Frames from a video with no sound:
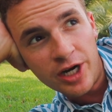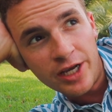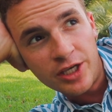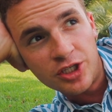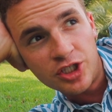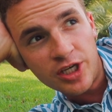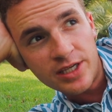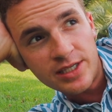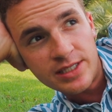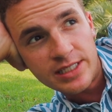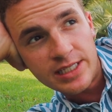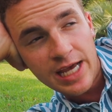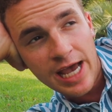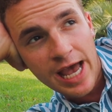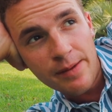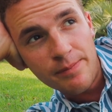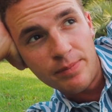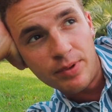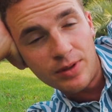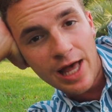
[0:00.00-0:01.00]
It's just
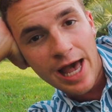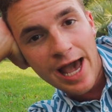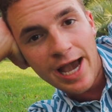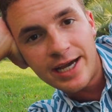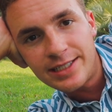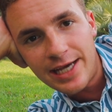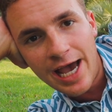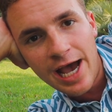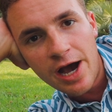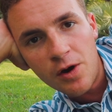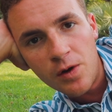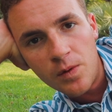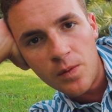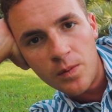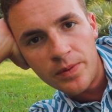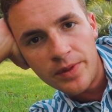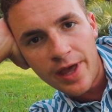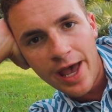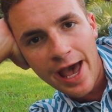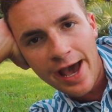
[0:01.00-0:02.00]
I blacked out
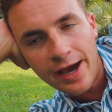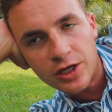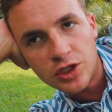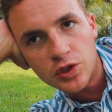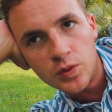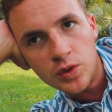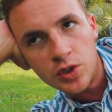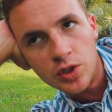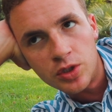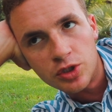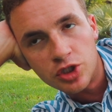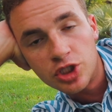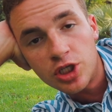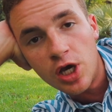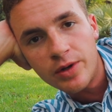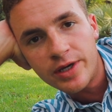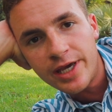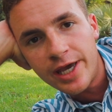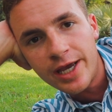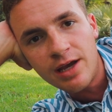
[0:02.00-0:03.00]
the actual
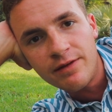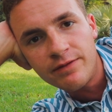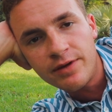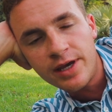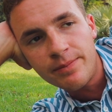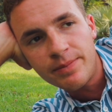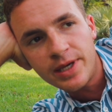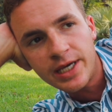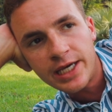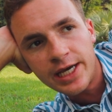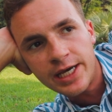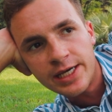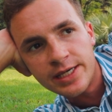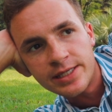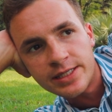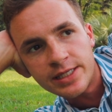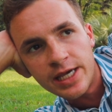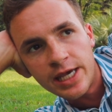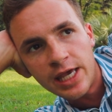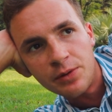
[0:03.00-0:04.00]
choking of it
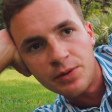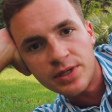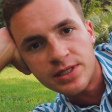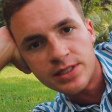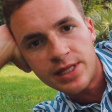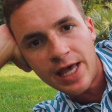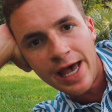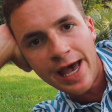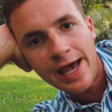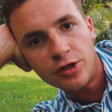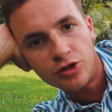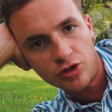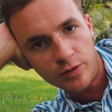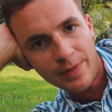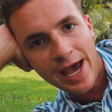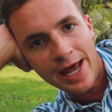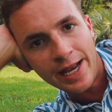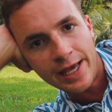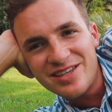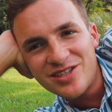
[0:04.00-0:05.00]
because it was that
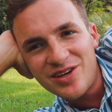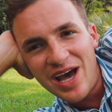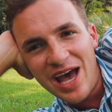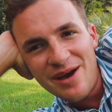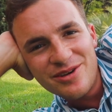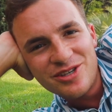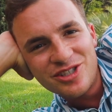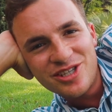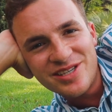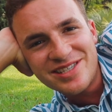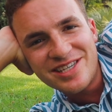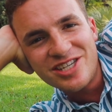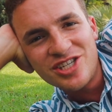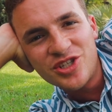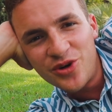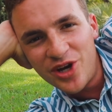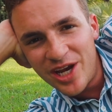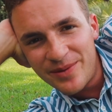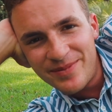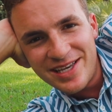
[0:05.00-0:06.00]
traumatic. So I was just
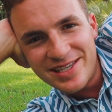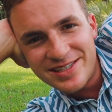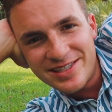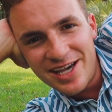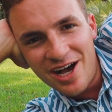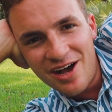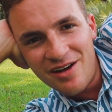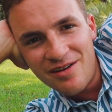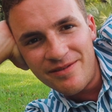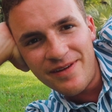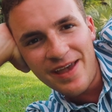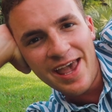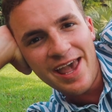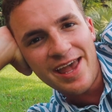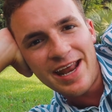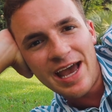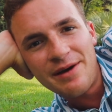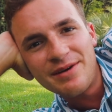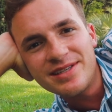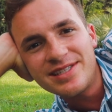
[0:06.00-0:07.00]
enjoying myself
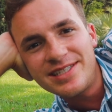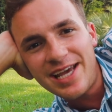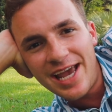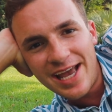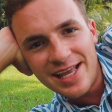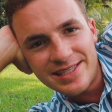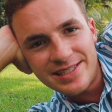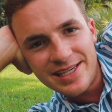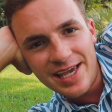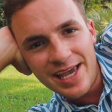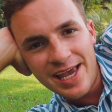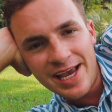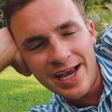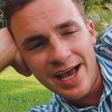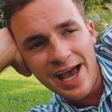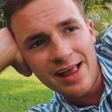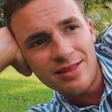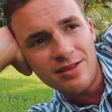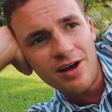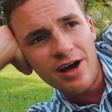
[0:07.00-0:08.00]
and I was dancing.
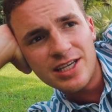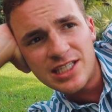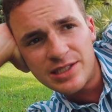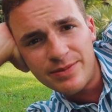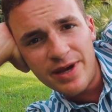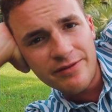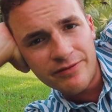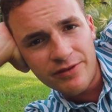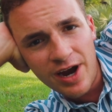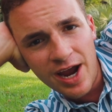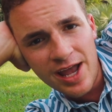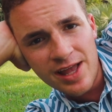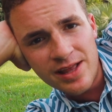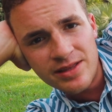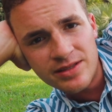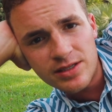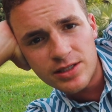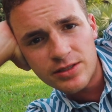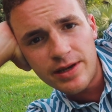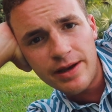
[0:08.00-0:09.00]
I lost my
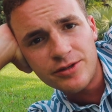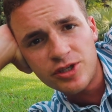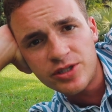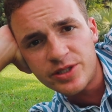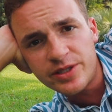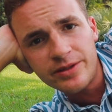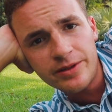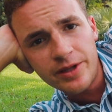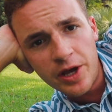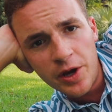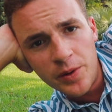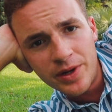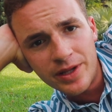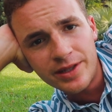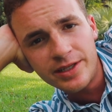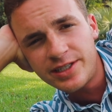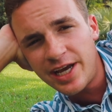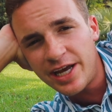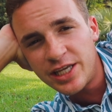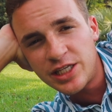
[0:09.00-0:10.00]
friends so I was just alone on
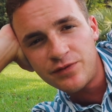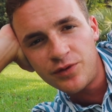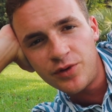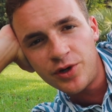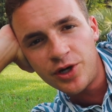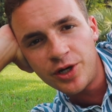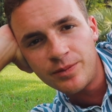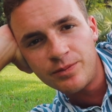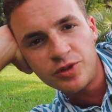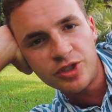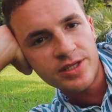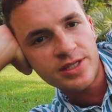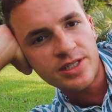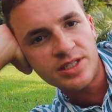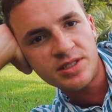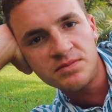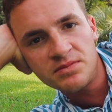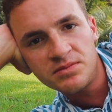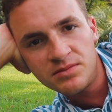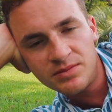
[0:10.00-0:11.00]
the dance floor
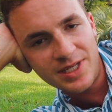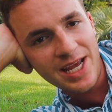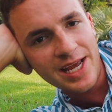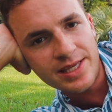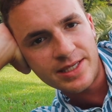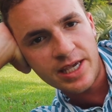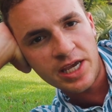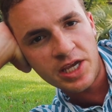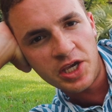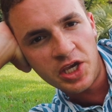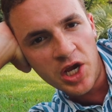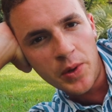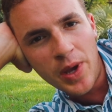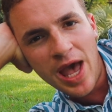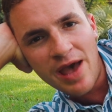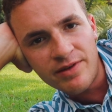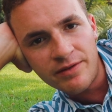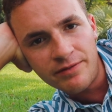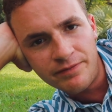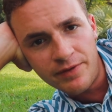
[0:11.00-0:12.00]
just dancing, you know,
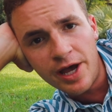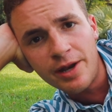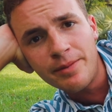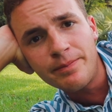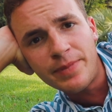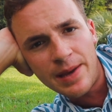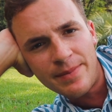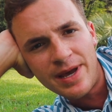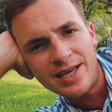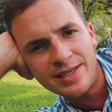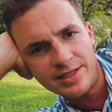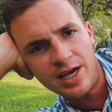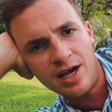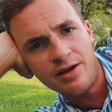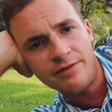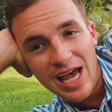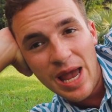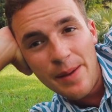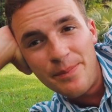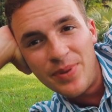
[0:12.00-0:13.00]
having fun by
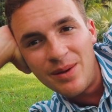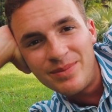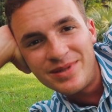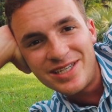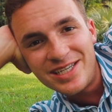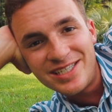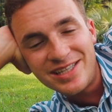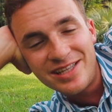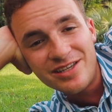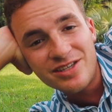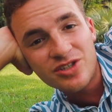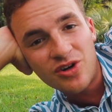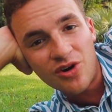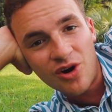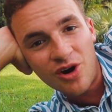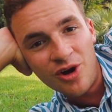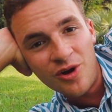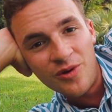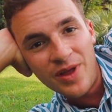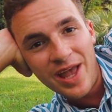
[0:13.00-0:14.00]
myself. I bumped into this
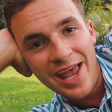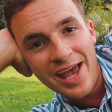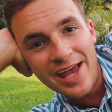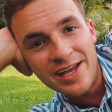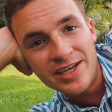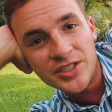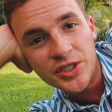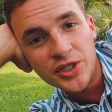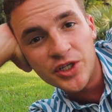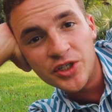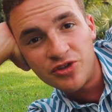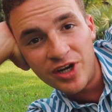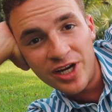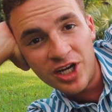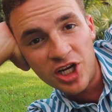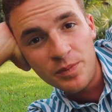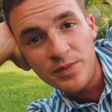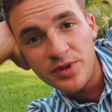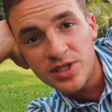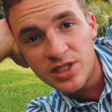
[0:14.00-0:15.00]
girl and her
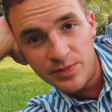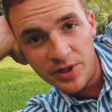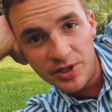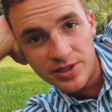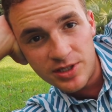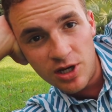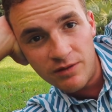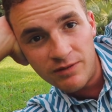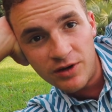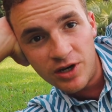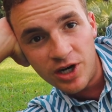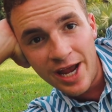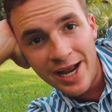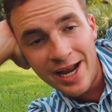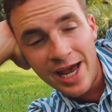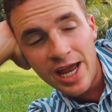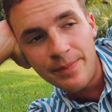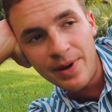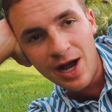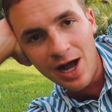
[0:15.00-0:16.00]
drink almost spilt over and
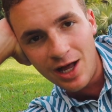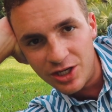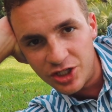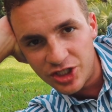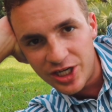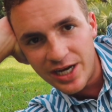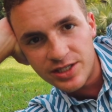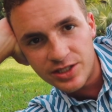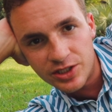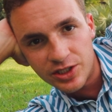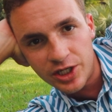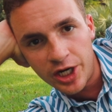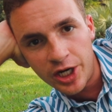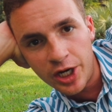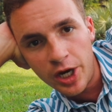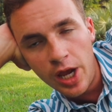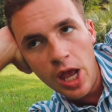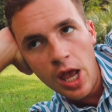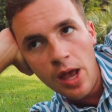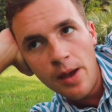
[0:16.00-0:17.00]
I apologized to
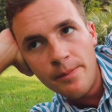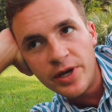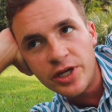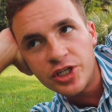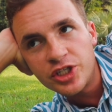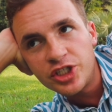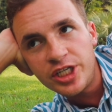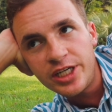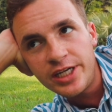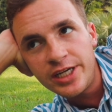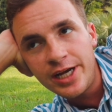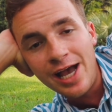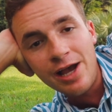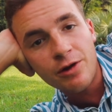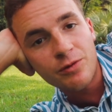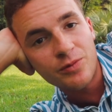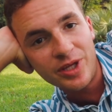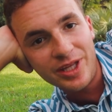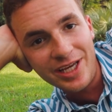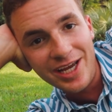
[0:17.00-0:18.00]
her, but she
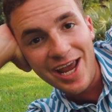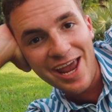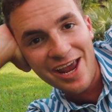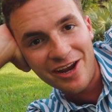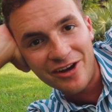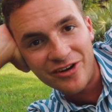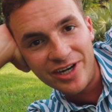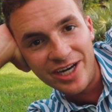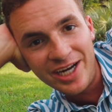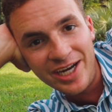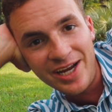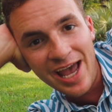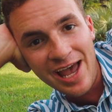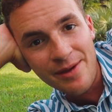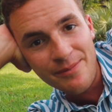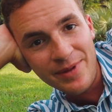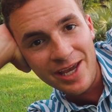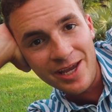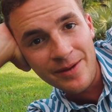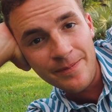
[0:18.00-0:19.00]
got really angry
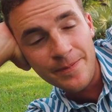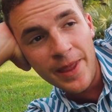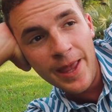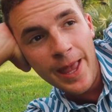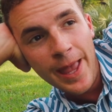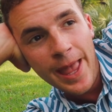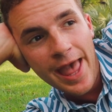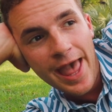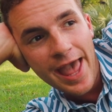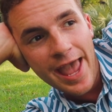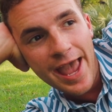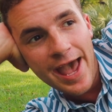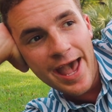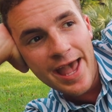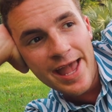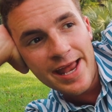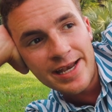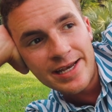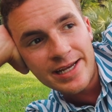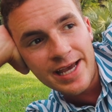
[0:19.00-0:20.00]
at me
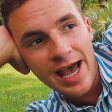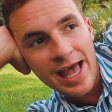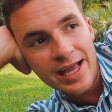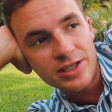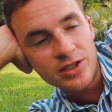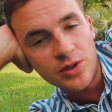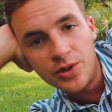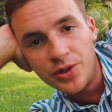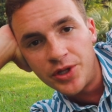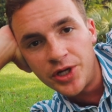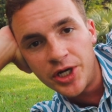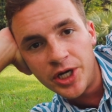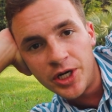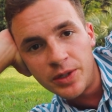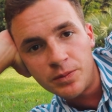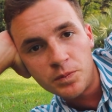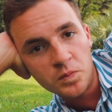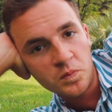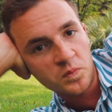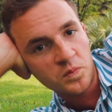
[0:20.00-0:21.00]
and I told
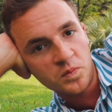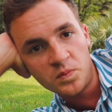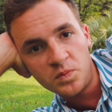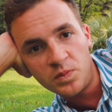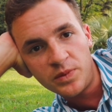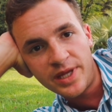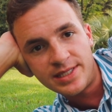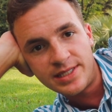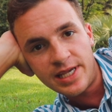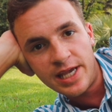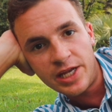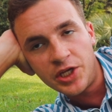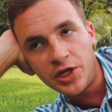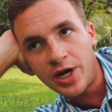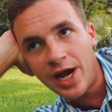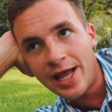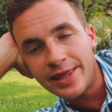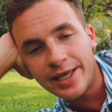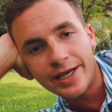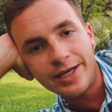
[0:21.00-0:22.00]
her, listen,
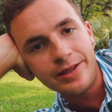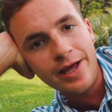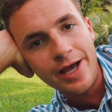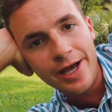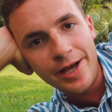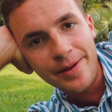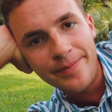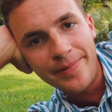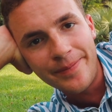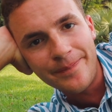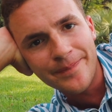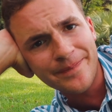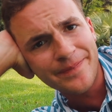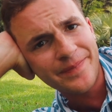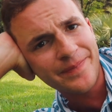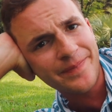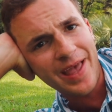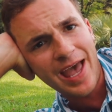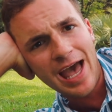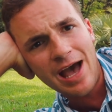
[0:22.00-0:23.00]
you're at the club,
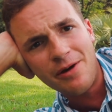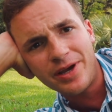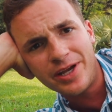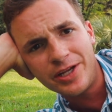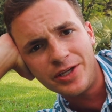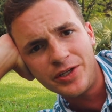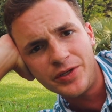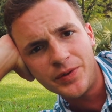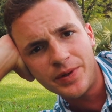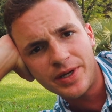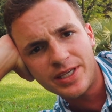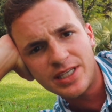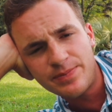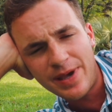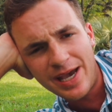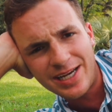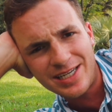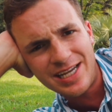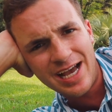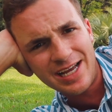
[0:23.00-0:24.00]
how could you
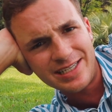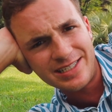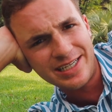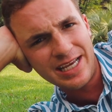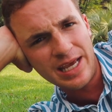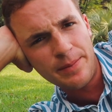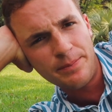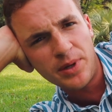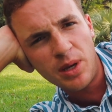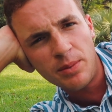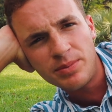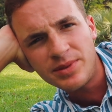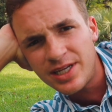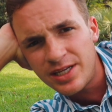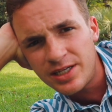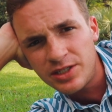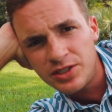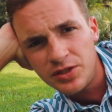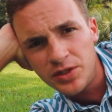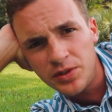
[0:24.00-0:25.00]
expect not to get bumped
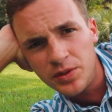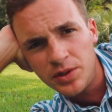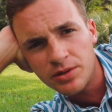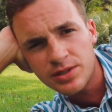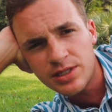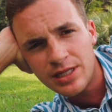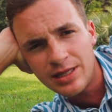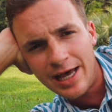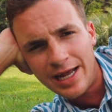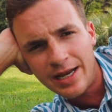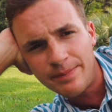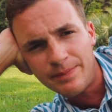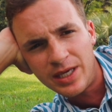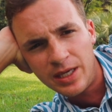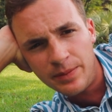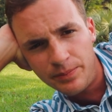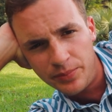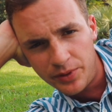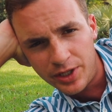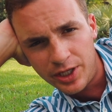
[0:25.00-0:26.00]
into? There's a lot of
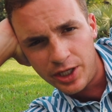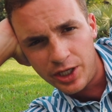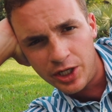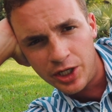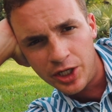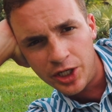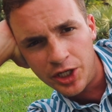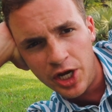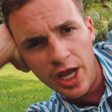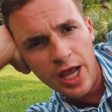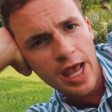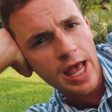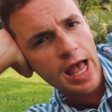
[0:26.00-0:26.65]
people here.